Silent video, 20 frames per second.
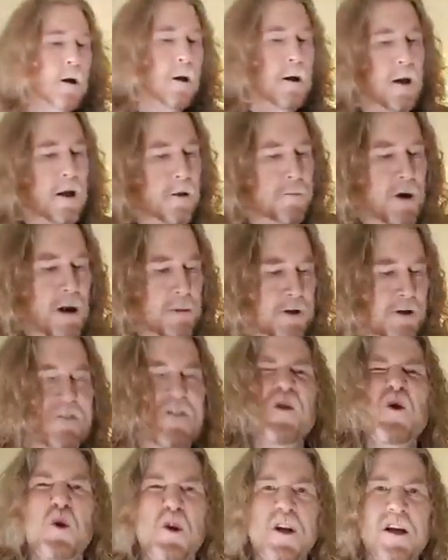Probably a
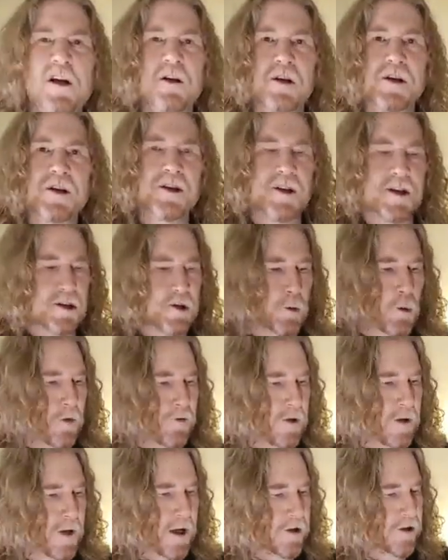few years into our
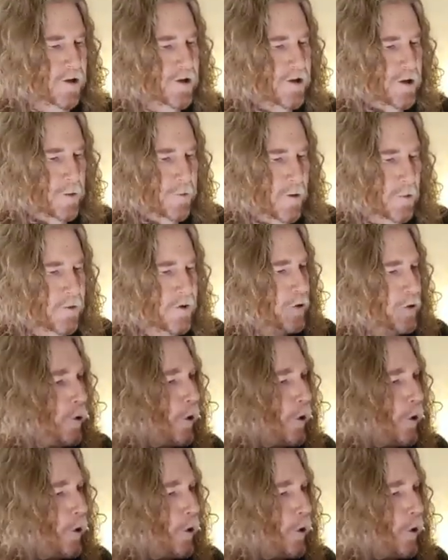relationship, I'm sure.